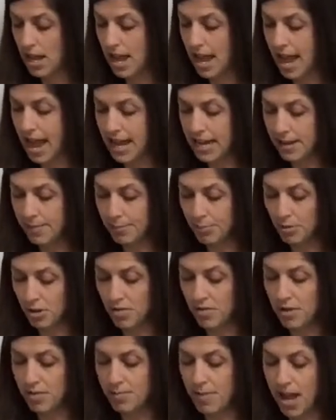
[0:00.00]
I can
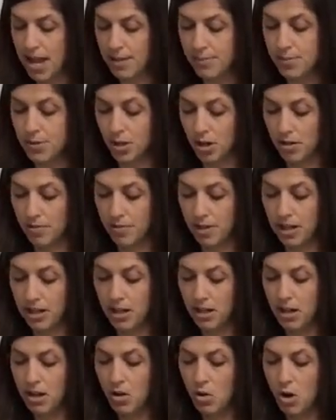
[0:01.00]
prove it by observing
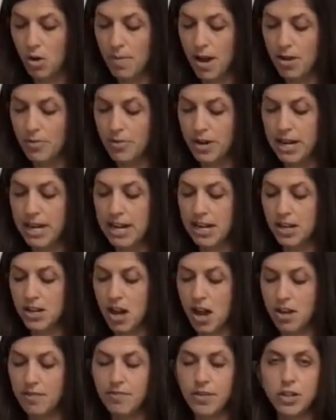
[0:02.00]
or by reading a
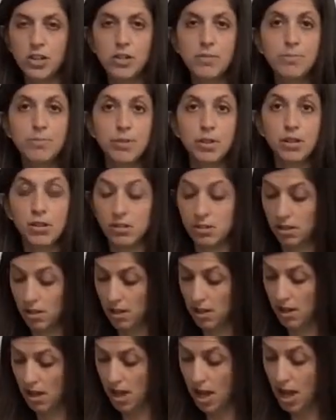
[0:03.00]
nonfiction book
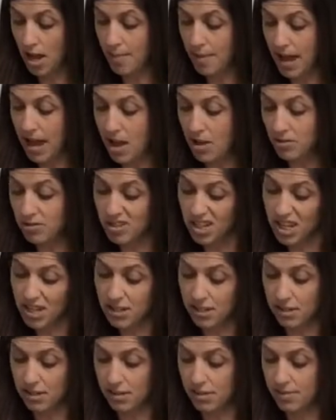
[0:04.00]
about
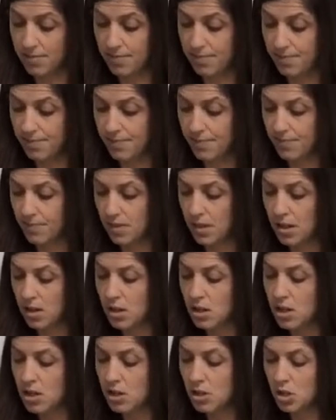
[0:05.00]
seasons.
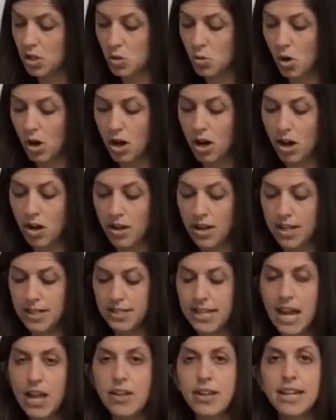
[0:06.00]
Squirrel is
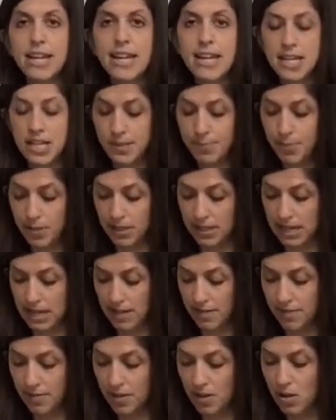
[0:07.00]
telling his
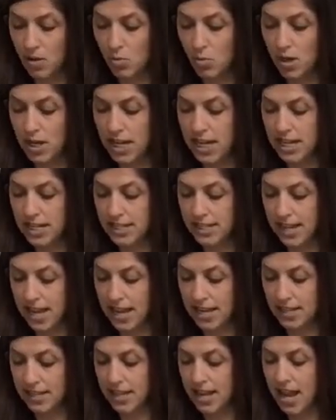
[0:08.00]
belief when he
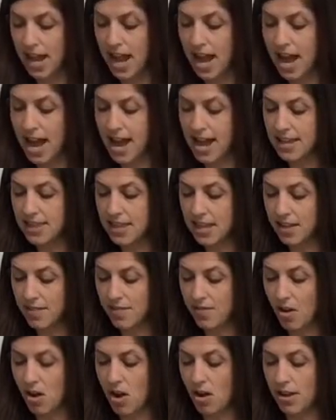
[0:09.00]
says, "I think
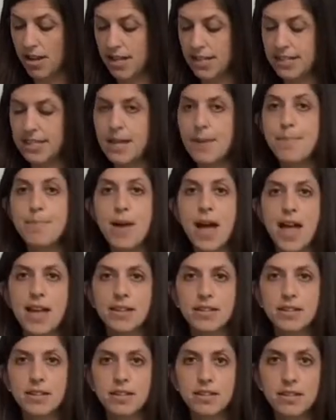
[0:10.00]
fall is the
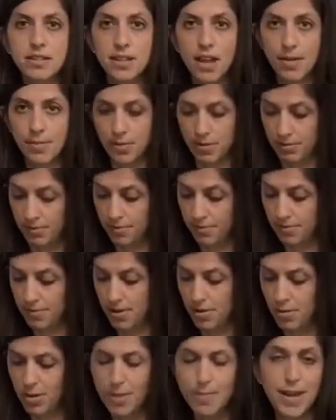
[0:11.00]
best summer,"
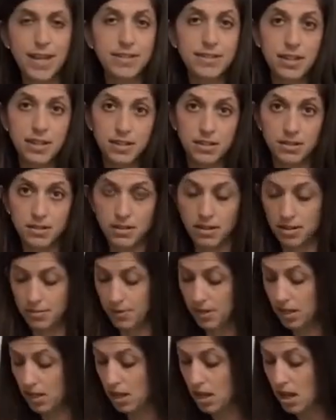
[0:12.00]
or the best season,
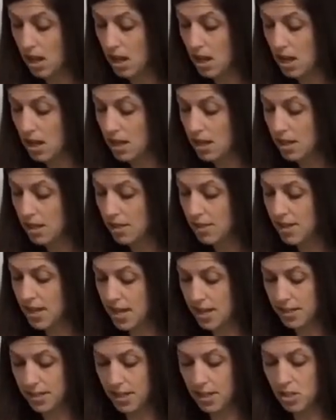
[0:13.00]

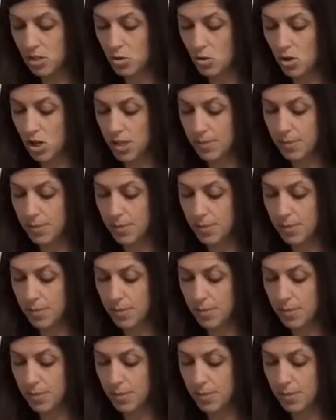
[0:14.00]
This is Squirrel's